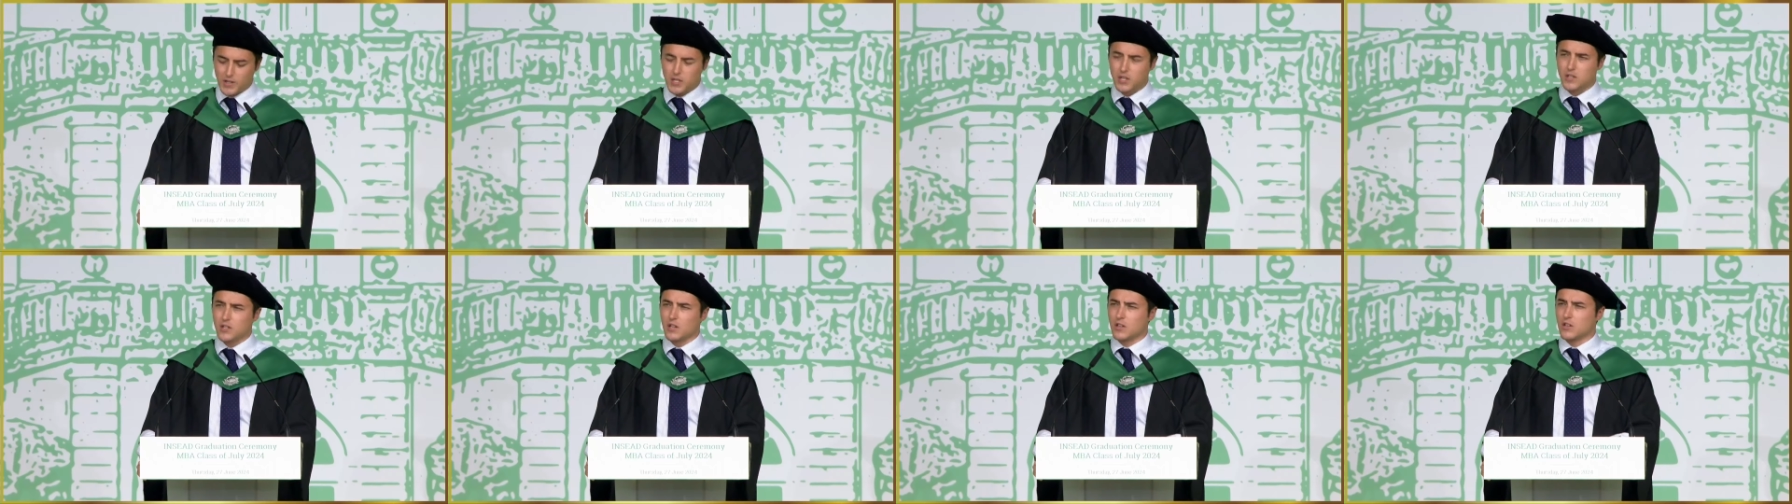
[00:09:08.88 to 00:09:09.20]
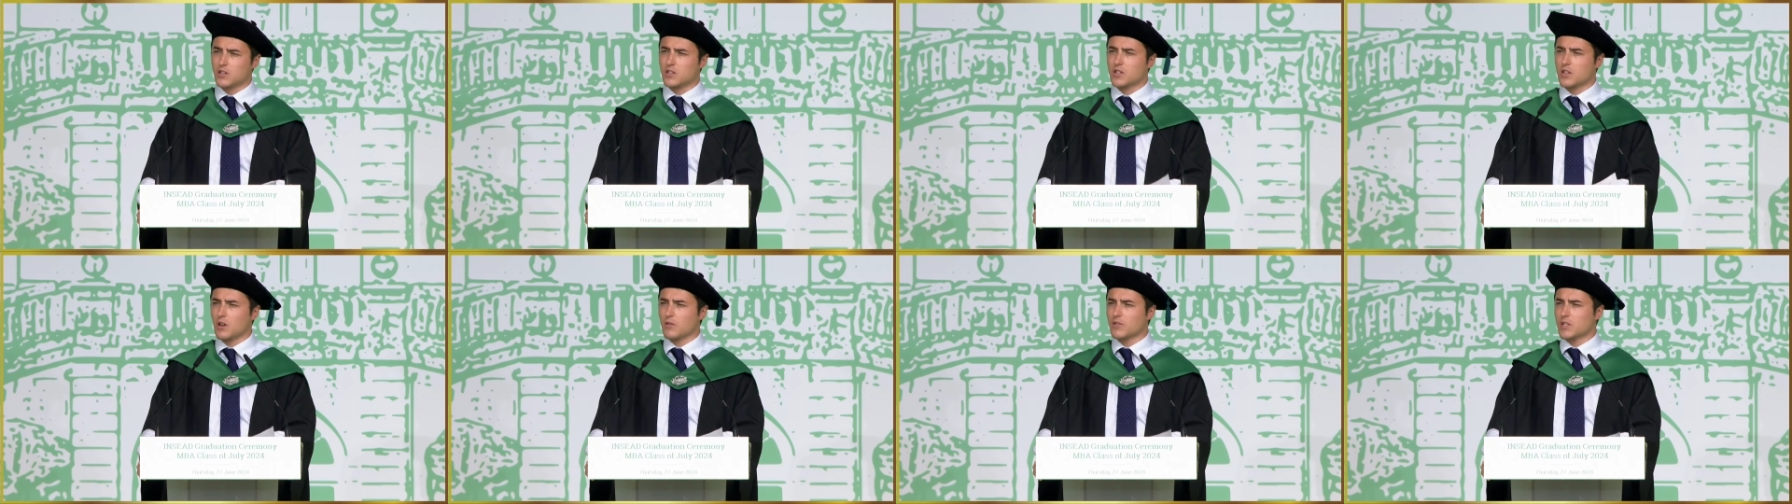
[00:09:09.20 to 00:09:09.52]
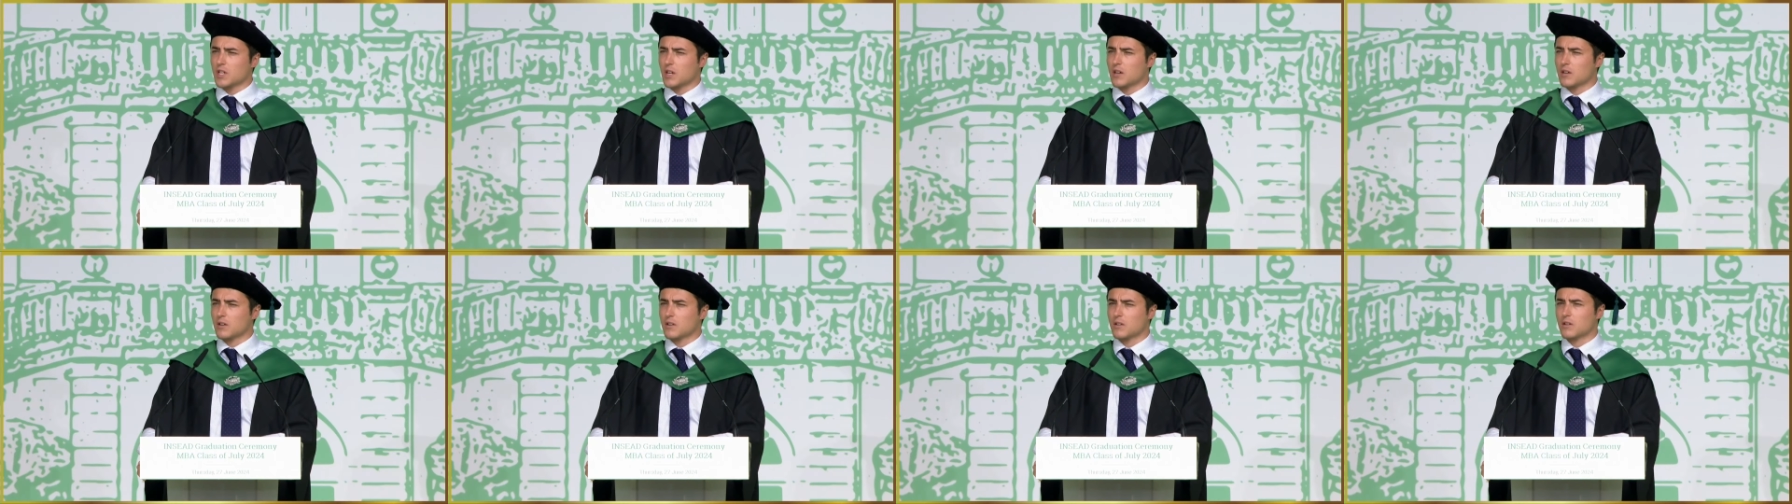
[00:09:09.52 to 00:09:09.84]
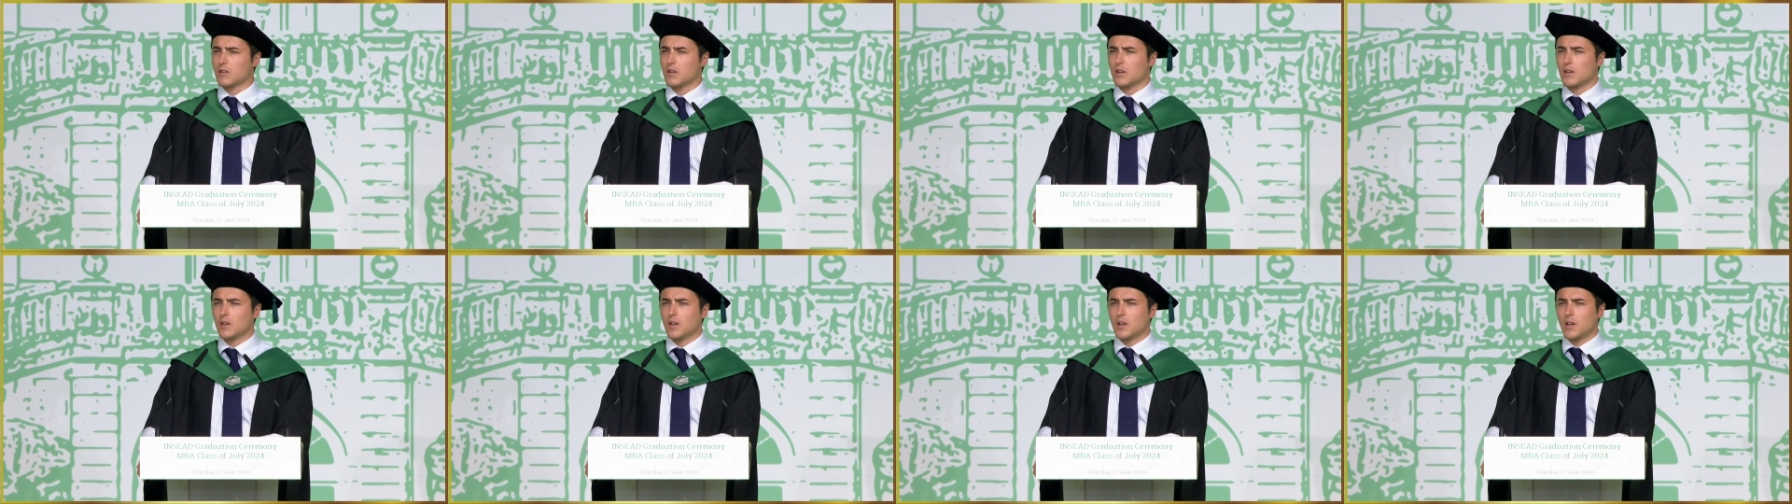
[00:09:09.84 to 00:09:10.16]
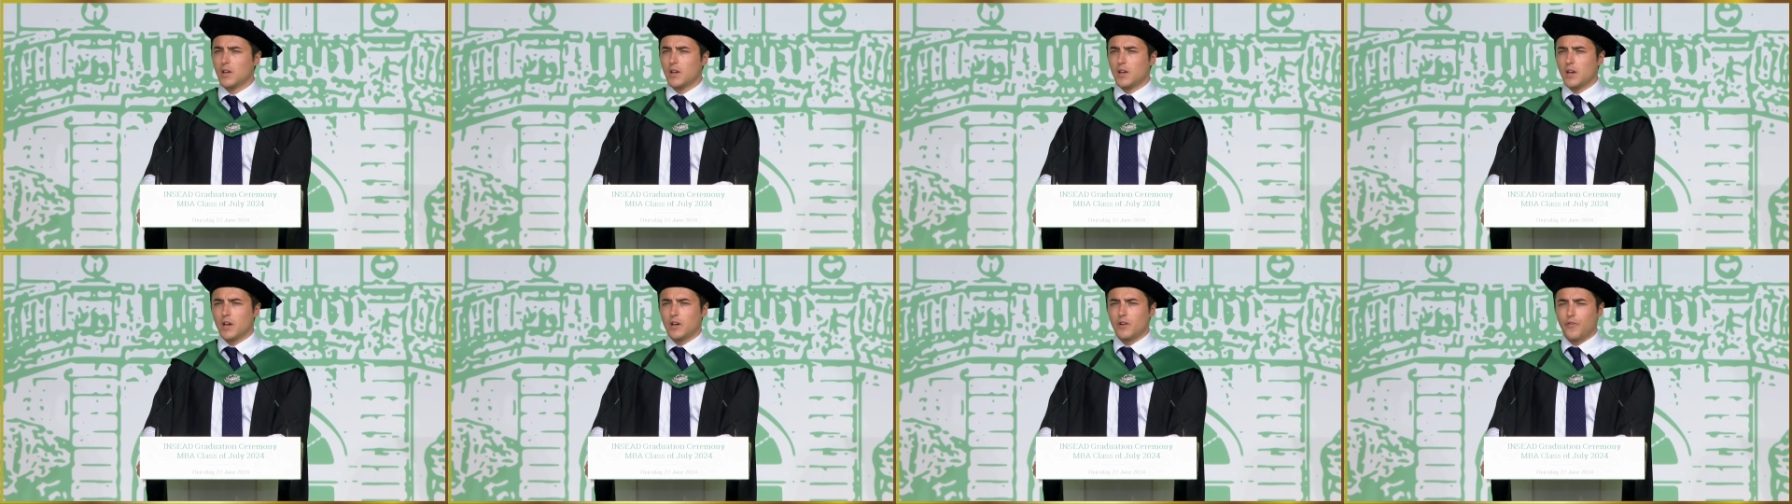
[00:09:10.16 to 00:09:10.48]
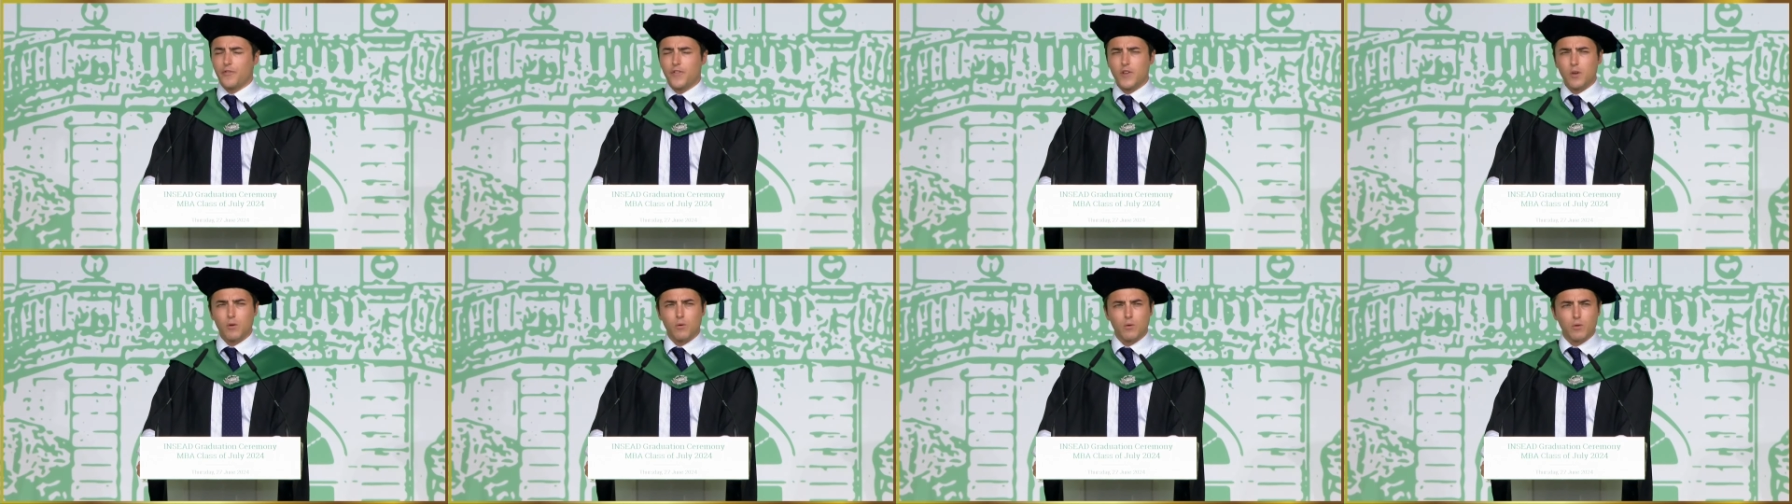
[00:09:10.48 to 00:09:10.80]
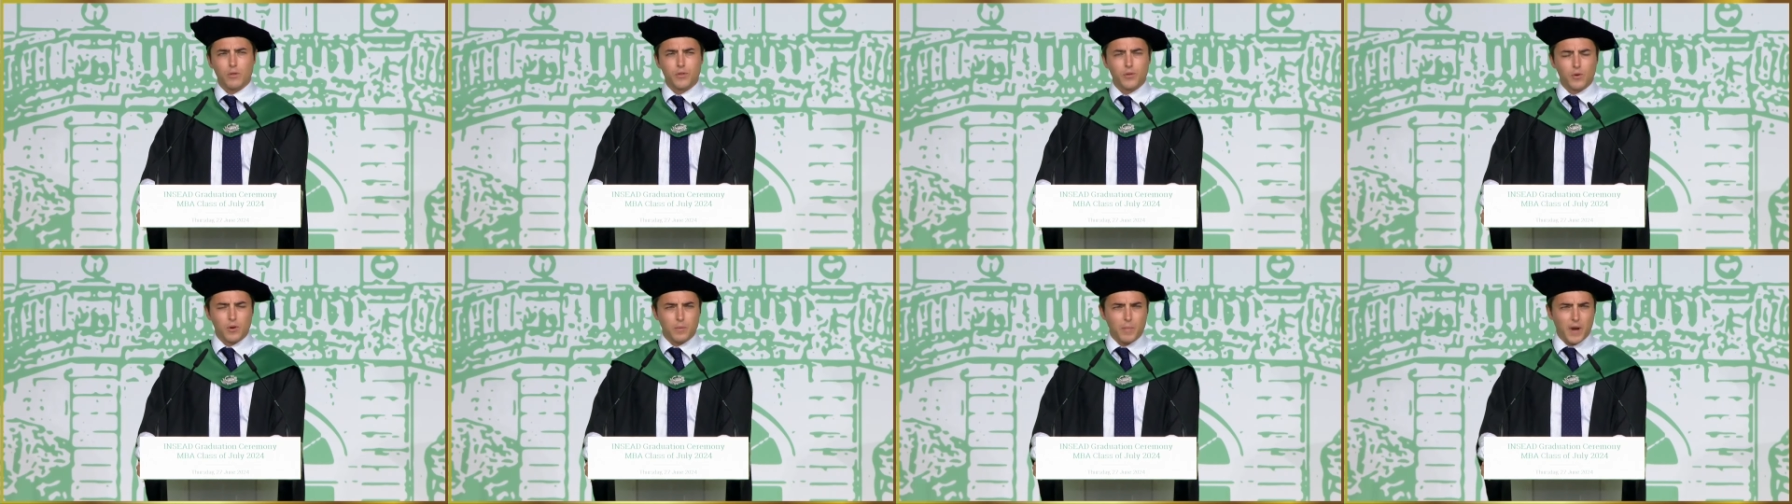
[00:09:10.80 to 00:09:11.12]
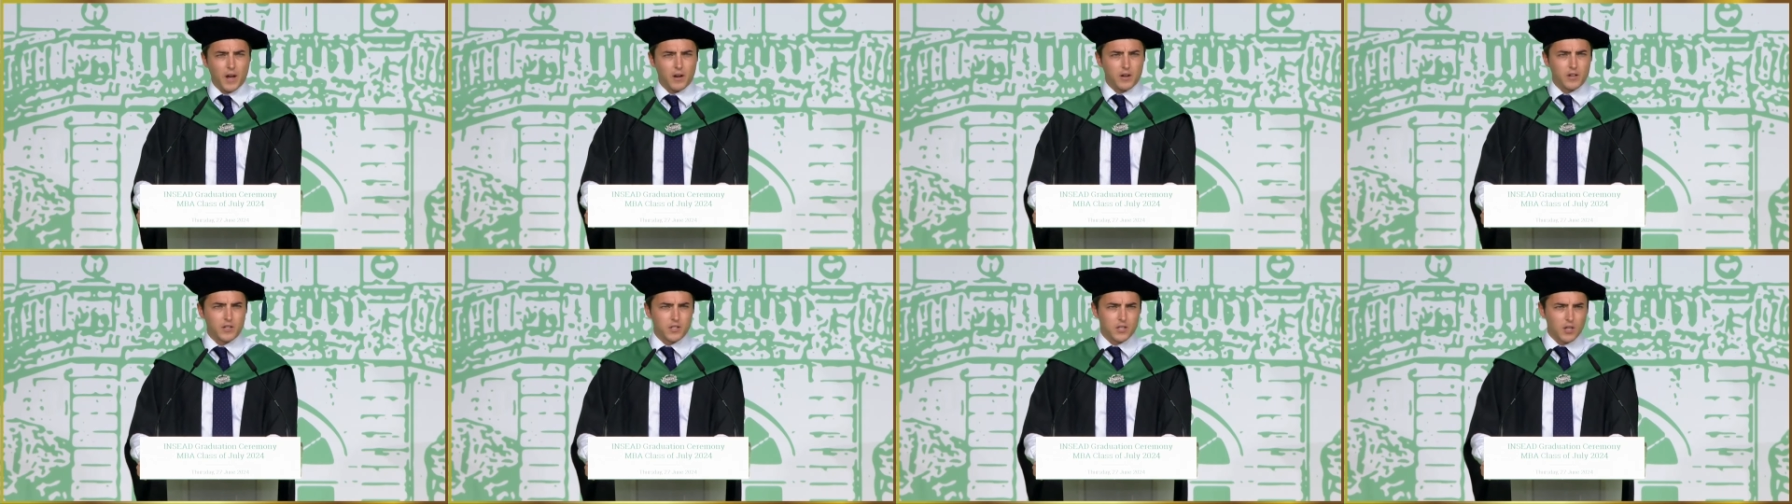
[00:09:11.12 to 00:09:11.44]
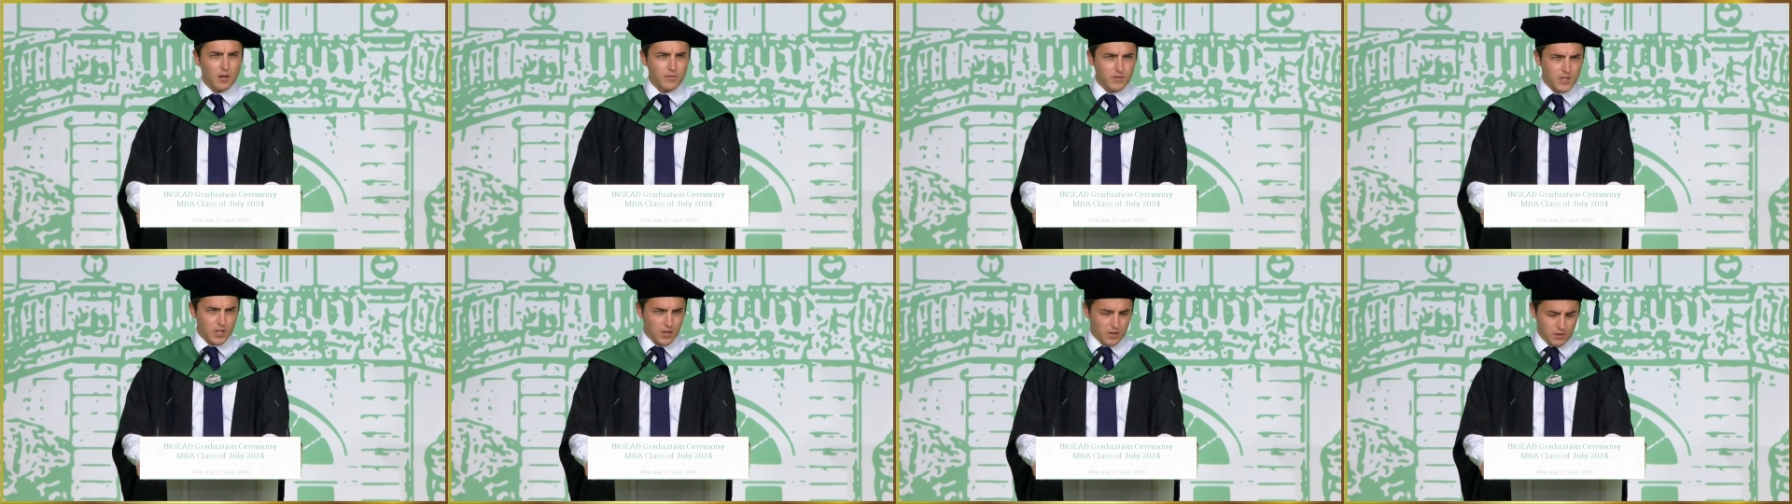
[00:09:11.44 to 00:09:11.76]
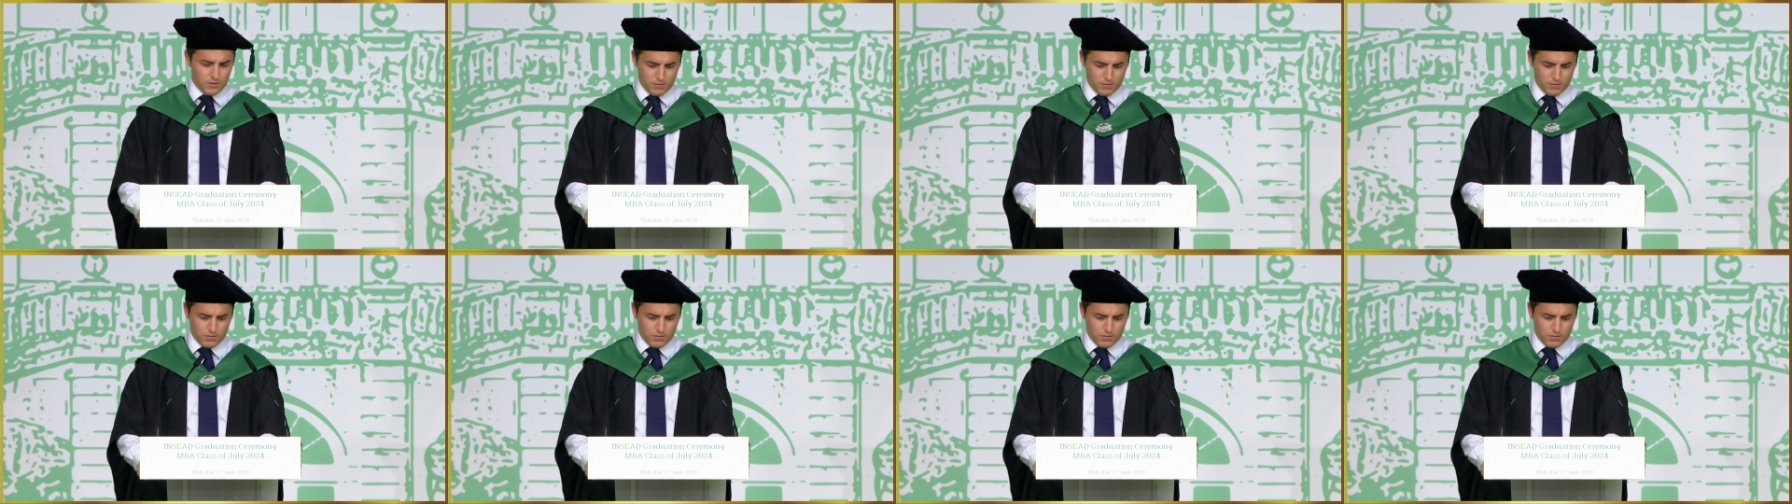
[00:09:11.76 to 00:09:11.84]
into consulting, and a few thought about consulting